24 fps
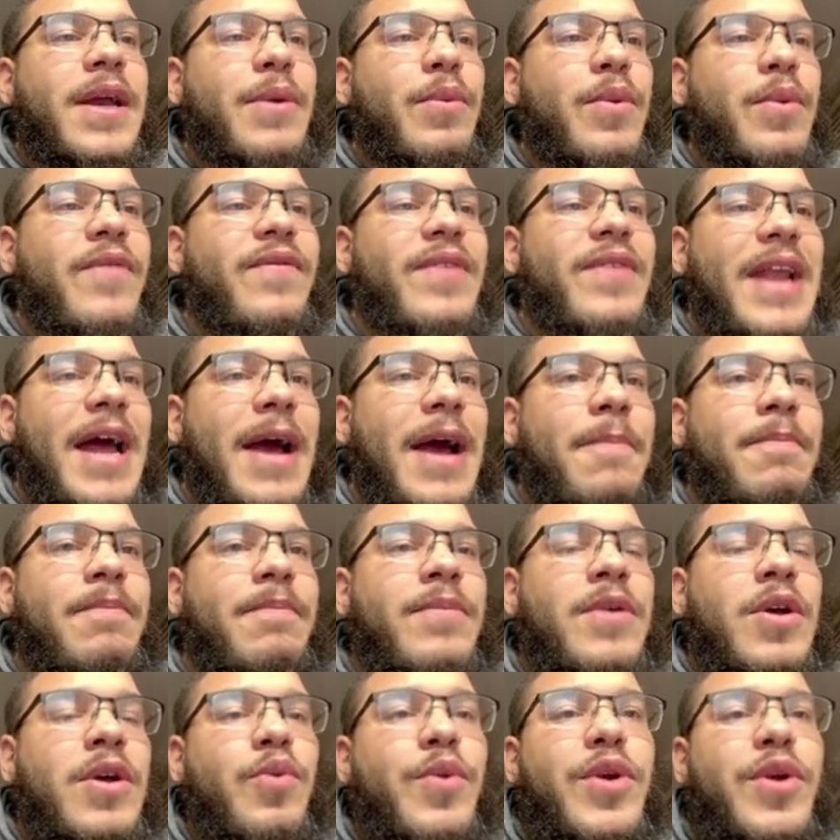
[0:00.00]
With
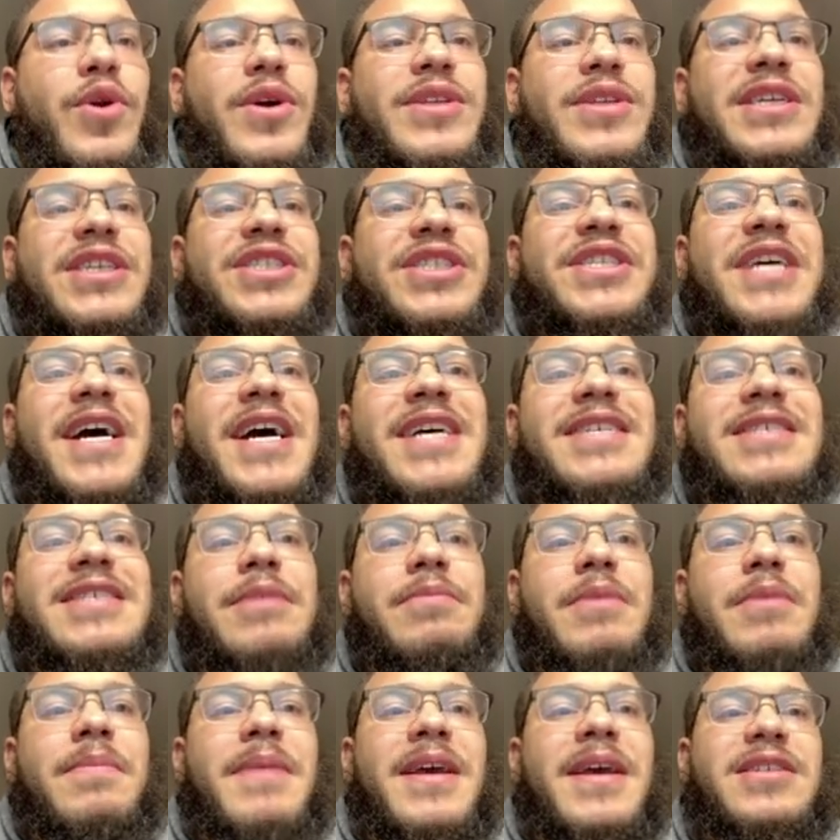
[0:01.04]
lam, we know it's a
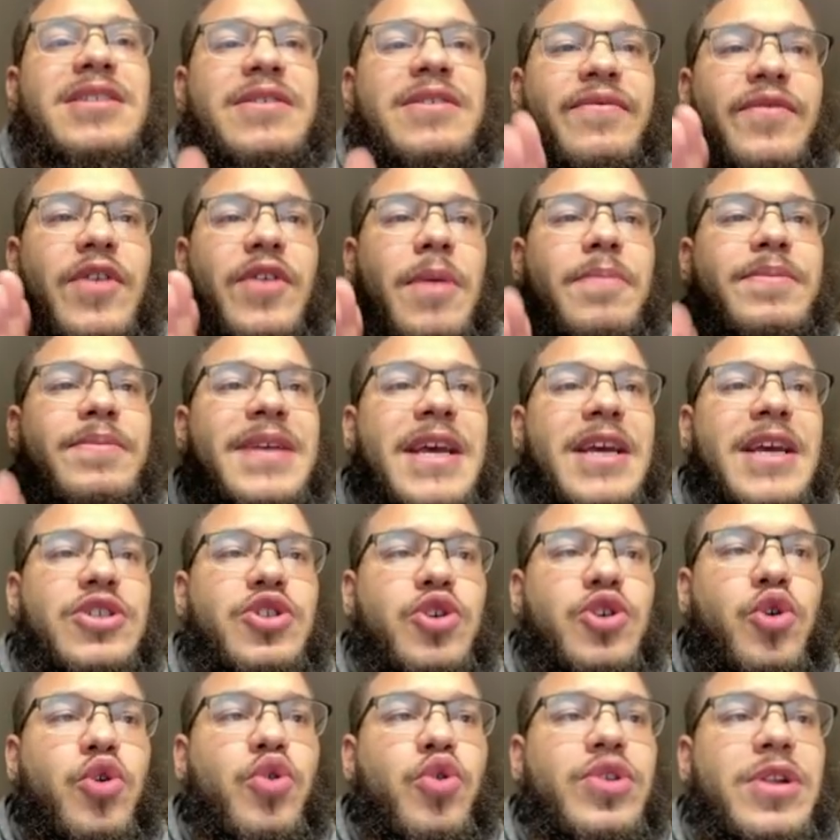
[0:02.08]
jazim. It makes the verb take
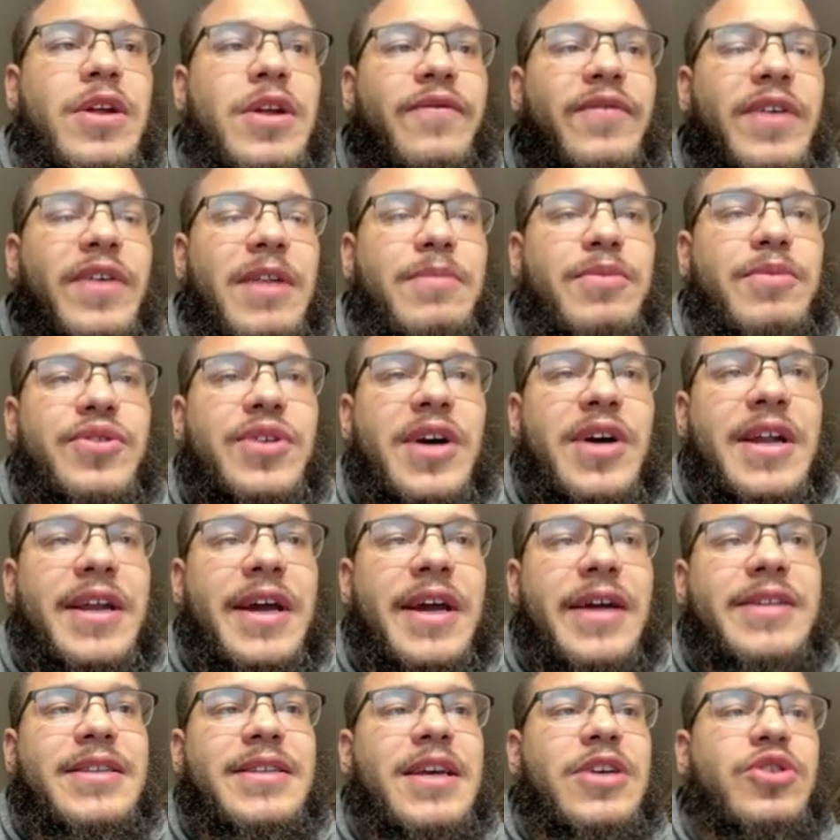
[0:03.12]
sukun. The fi'l
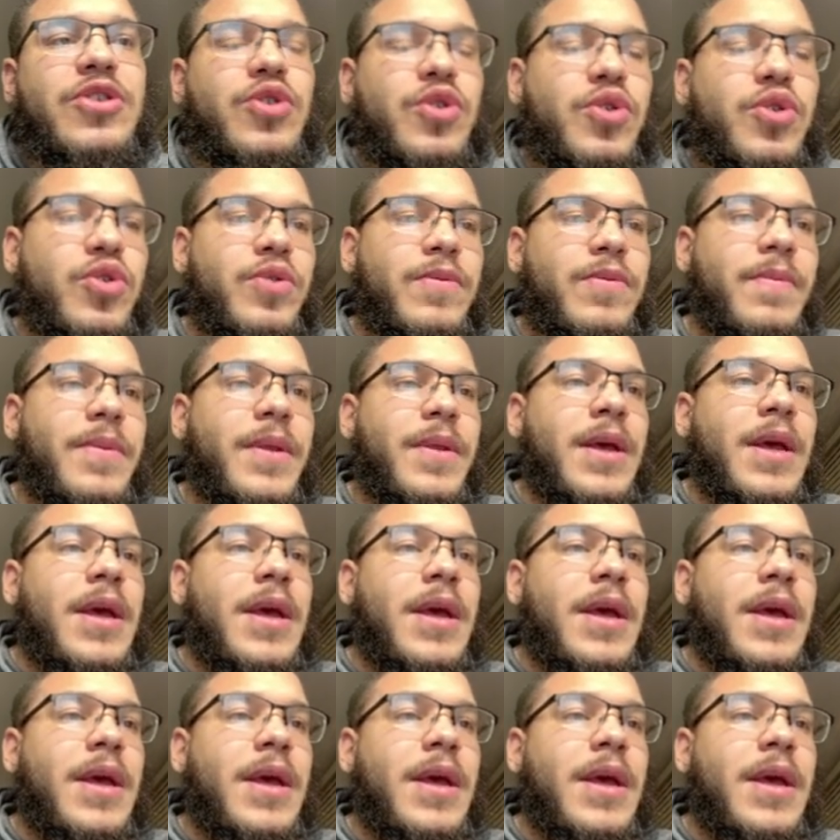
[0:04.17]
mudari' takes sukun.